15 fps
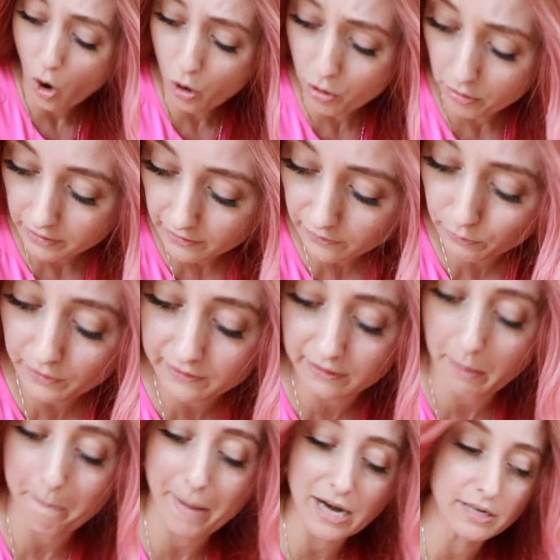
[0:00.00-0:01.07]
Oh, this
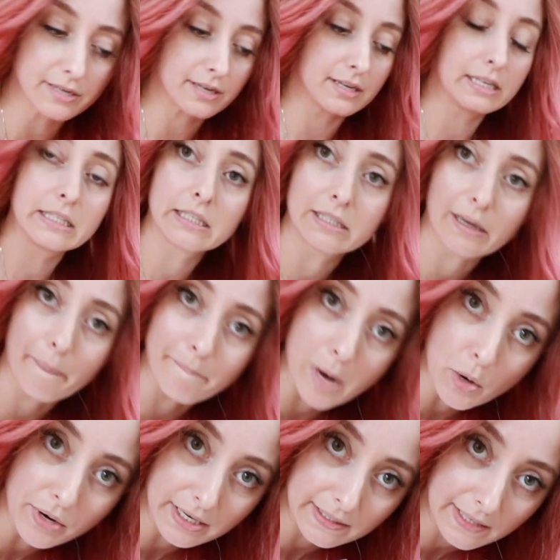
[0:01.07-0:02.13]
wasn't mentioned. This is a
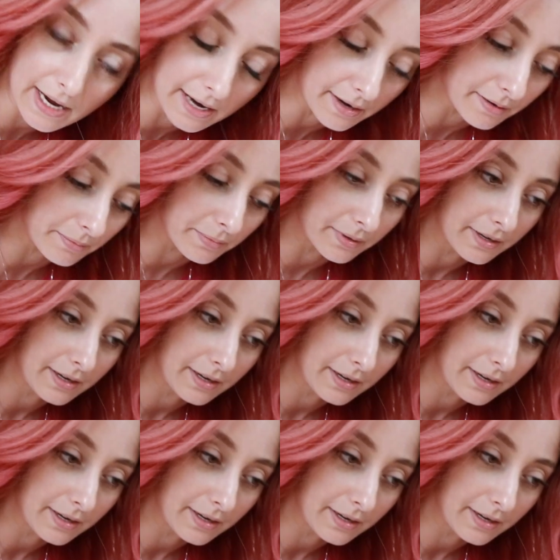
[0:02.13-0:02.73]
bonus item.